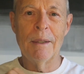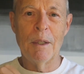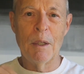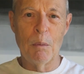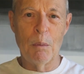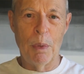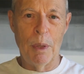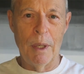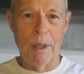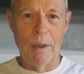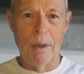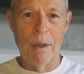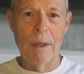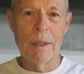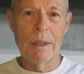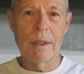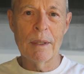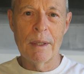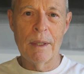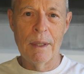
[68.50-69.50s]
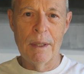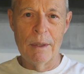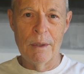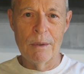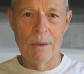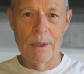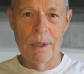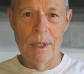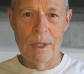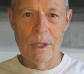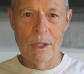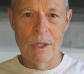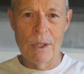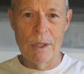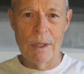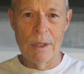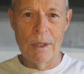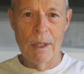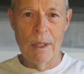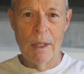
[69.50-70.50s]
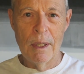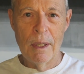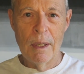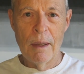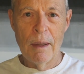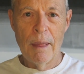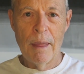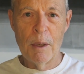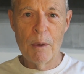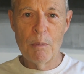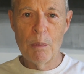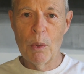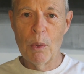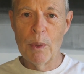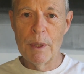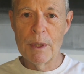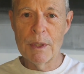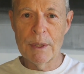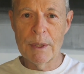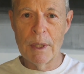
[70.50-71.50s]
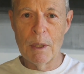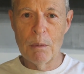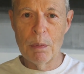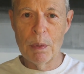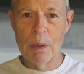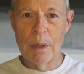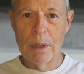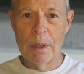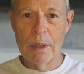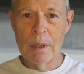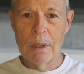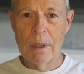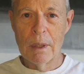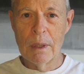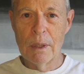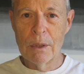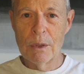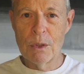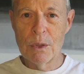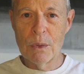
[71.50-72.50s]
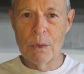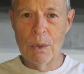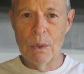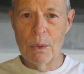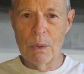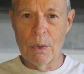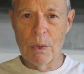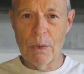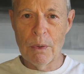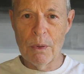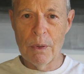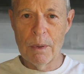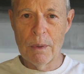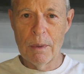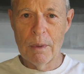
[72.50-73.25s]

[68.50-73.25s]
apparent contradiction that points up a truth.